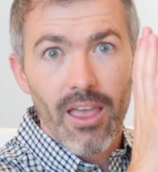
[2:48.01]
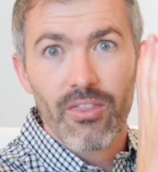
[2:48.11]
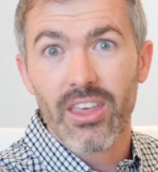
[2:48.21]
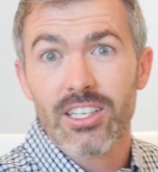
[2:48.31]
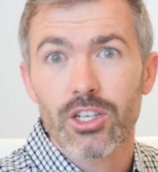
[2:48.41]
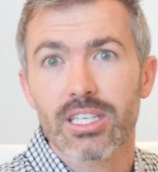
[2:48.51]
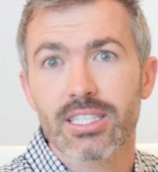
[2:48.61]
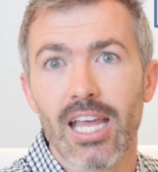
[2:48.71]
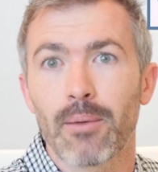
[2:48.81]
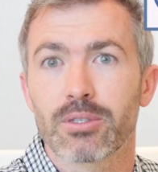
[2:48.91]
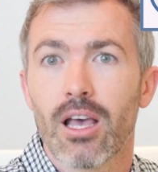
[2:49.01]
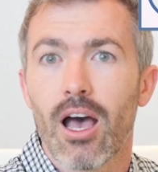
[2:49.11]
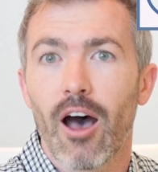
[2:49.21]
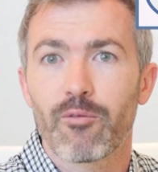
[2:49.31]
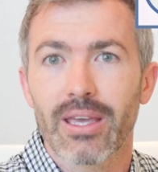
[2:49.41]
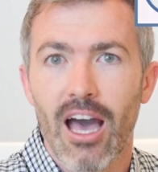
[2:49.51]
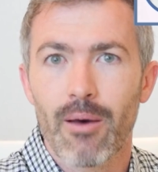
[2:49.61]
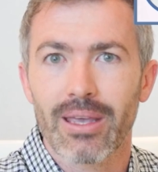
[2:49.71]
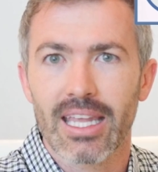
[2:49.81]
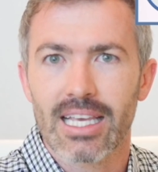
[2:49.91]
These are the steps of
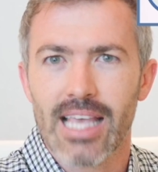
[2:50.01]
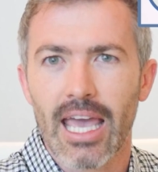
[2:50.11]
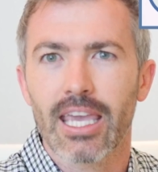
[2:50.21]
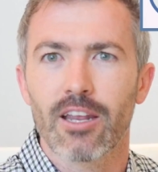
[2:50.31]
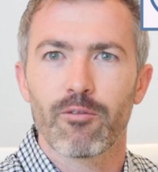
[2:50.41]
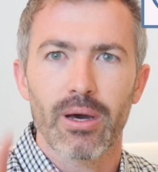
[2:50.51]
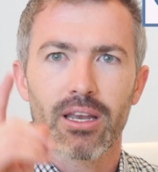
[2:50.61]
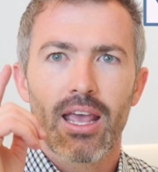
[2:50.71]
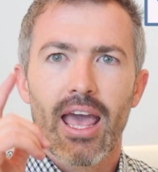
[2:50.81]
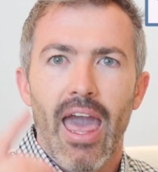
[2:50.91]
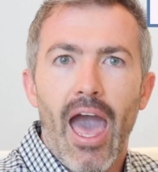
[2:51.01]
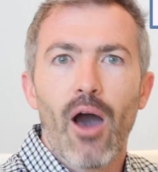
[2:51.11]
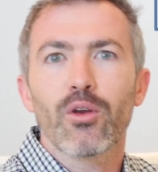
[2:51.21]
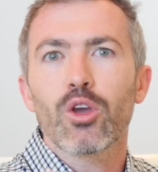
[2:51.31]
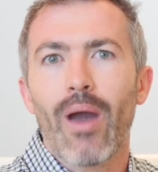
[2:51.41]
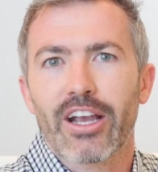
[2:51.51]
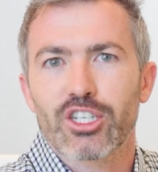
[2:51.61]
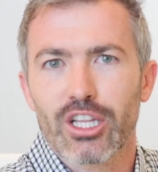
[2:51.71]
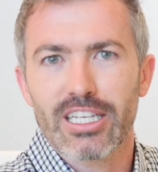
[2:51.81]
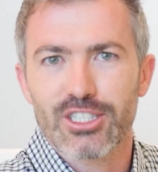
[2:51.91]
becoming an executive, but how do you
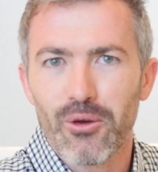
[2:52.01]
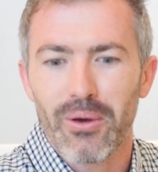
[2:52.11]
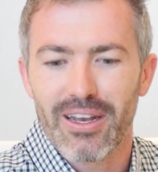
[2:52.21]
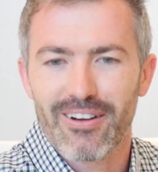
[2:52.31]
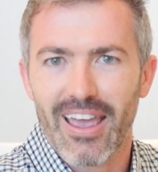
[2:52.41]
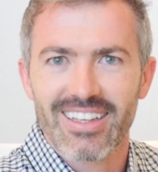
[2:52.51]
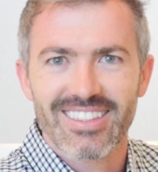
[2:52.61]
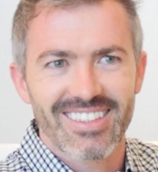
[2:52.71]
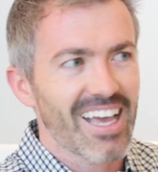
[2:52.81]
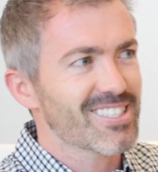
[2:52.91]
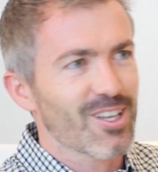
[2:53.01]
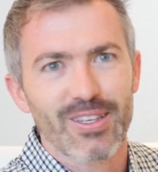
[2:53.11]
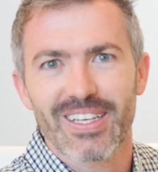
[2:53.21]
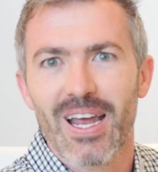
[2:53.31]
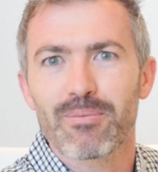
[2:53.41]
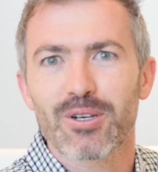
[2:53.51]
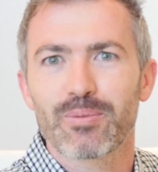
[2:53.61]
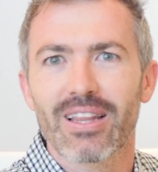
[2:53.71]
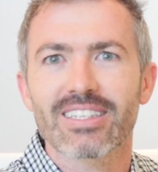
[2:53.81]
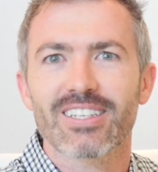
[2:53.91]
actually do it? Okay, it's nice to look at the numbers,
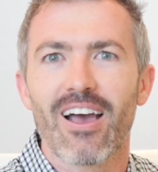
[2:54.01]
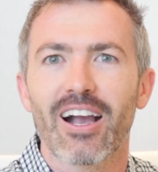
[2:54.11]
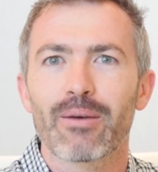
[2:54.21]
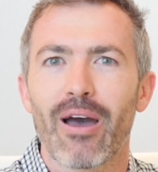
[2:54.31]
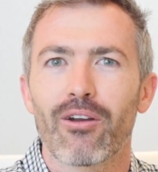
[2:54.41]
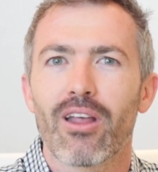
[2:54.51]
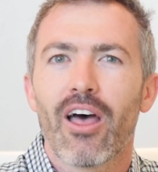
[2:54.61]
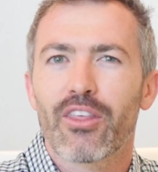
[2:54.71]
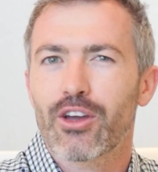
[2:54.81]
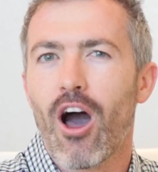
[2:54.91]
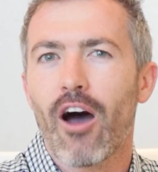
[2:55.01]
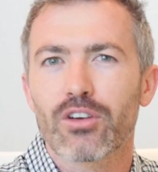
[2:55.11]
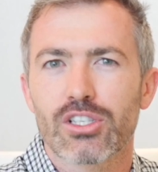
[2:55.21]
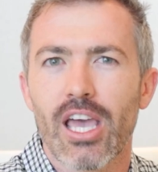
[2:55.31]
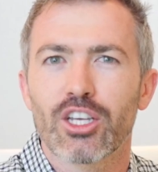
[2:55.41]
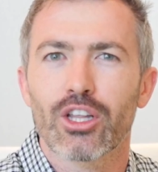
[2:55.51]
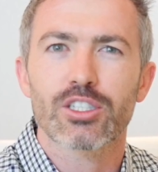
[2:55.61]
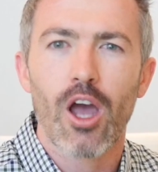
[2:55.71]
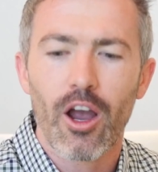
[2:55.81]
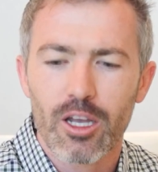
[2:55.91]
but let's talk about the conversation. Let's
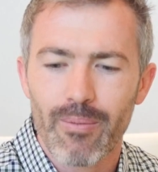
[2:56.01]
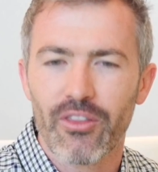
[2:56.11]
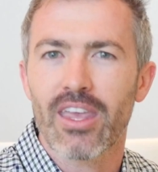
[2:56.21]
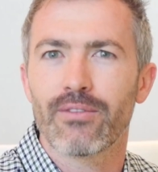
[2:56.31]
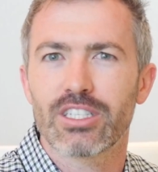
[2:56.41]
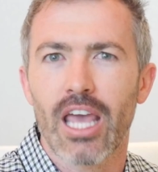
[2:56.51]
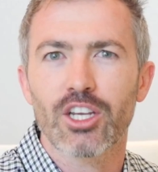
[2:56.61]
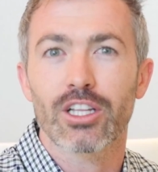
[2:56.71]
talk about the invitation.